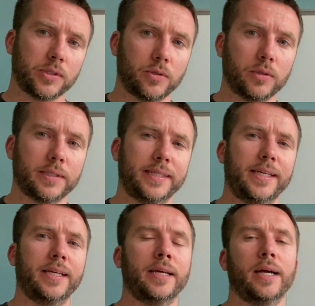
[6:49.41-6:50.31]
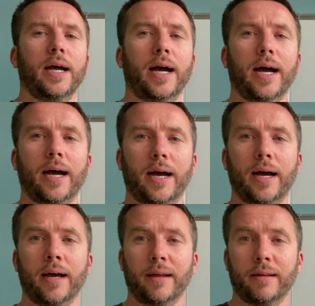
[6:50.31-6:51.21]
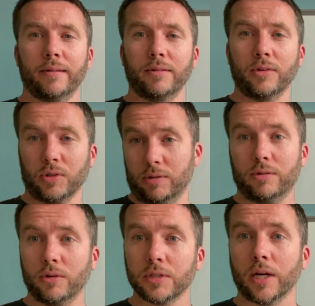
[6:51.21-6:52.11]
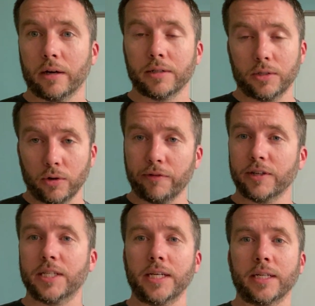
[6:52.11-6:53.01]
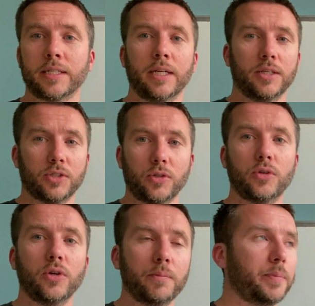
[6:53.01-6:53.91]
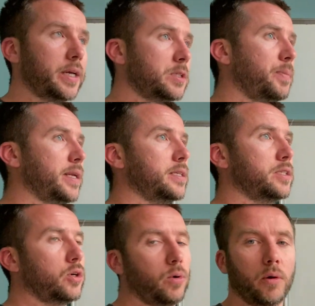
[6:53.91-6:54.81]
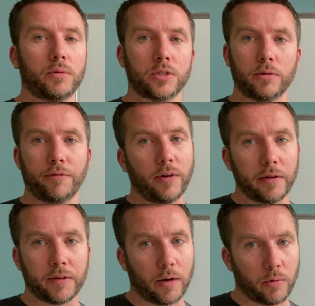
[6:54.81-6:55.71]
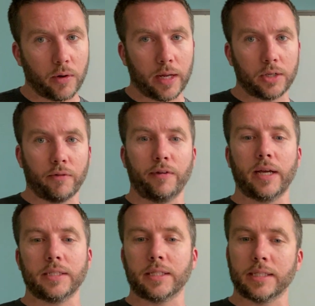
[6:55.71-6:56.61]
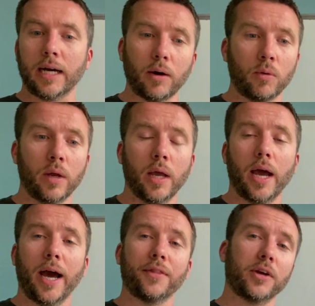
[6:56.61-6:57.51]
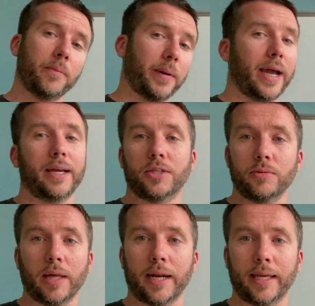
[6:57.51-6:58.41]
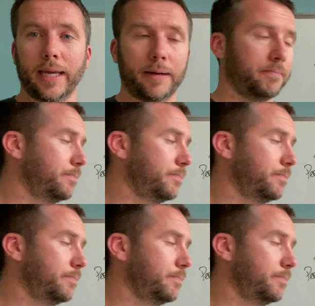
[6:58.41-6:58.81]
So you'll see you're tired, you're fatigued. So you couldn't be expected to go out and do a 5K run at your fastest now and then come back and do that again.